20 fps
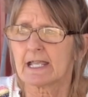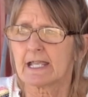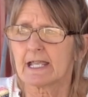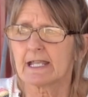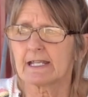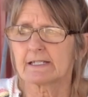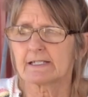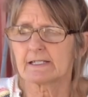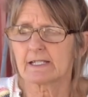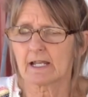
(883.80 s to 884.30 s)

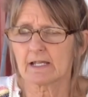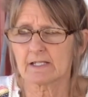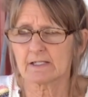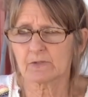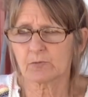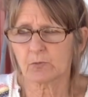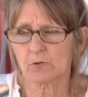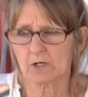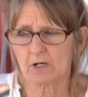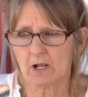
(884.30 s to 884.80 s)
It
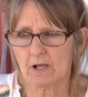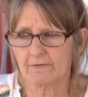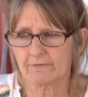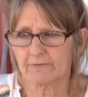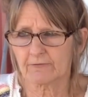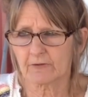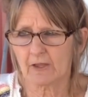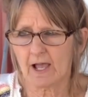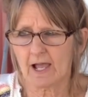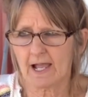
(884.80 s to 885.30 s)
does work on
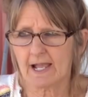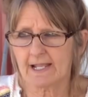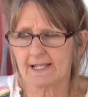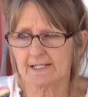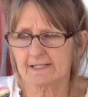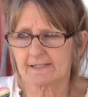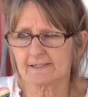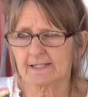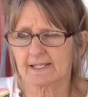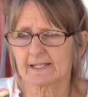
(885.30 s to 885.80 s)

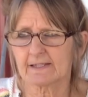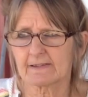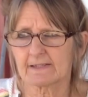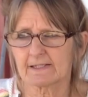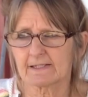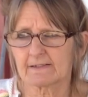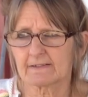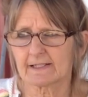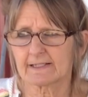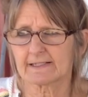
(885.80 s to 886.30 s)
flies and
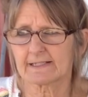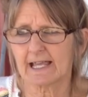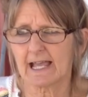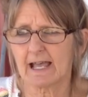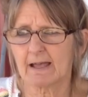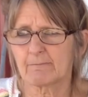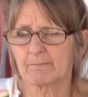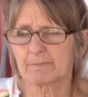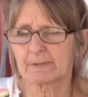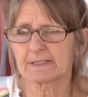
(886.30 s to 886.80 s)
things like
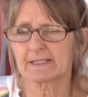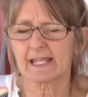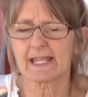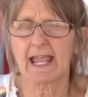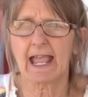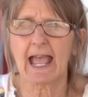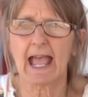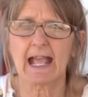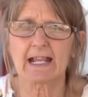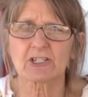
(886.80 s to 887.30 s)
that, but
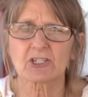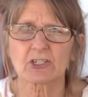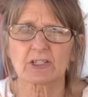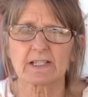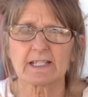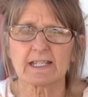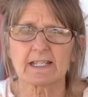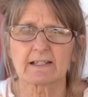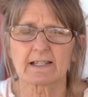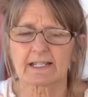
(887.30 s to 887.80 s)
they
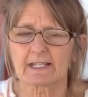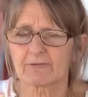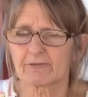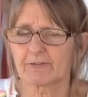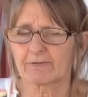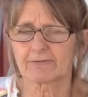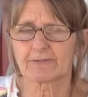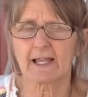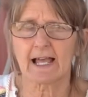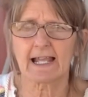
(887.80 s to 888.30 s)
actually, like if
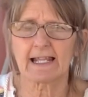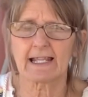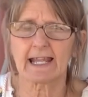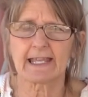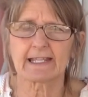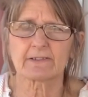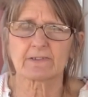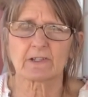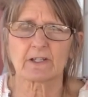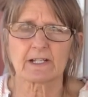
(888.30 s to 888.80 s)
a fly
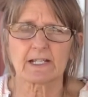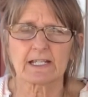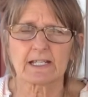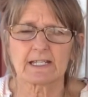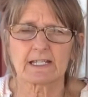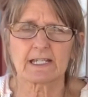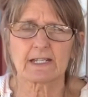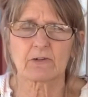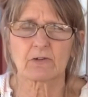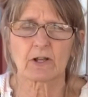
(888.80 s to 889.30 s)
lands on it
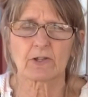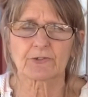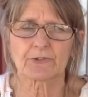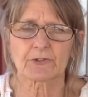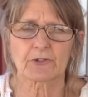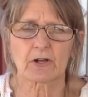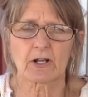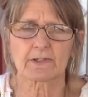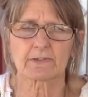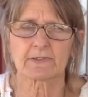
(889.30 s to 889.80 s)
and he crawls
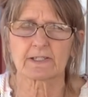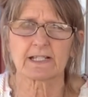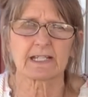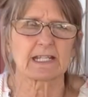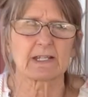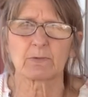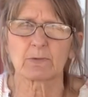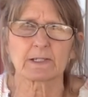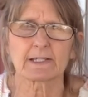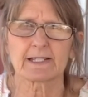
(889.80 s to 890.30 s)
across it,
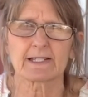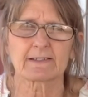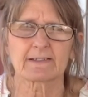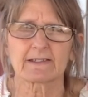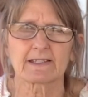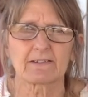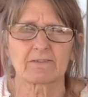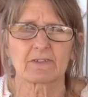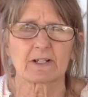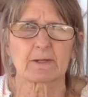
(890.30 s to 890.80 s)
he really
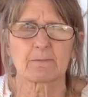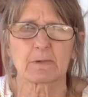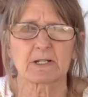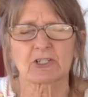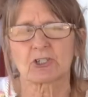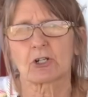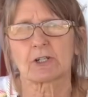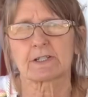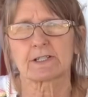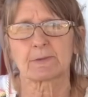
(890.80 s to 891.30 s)
doesn't get very
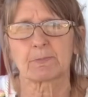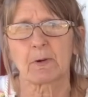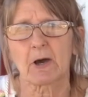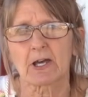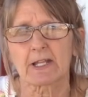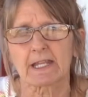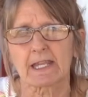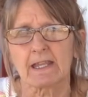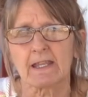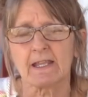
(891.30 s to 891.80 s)
much on his
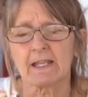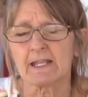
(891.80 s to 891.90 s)
body.